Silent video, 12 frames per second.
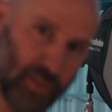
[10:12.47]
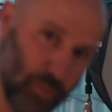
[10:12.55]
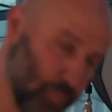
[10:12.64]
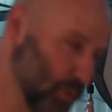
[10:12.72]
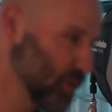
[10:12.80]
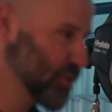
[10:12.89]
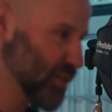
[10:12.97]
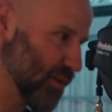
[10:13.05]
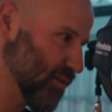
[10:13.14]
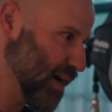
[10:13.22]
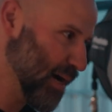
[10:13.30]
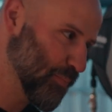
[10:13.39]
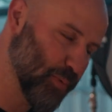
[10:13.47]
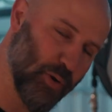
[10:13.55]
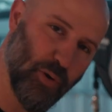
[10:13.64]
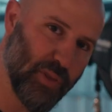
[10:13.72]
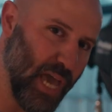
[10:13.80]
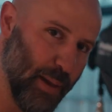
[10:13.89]
You put the shutter up
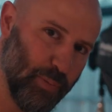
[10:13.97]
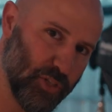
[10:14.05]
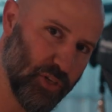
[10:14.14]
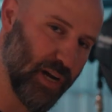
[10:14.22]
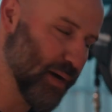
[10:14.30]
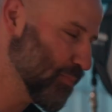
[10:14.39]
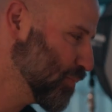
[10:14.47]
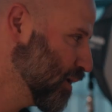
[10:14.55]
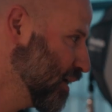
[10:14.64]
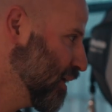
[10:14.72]
or the aperture up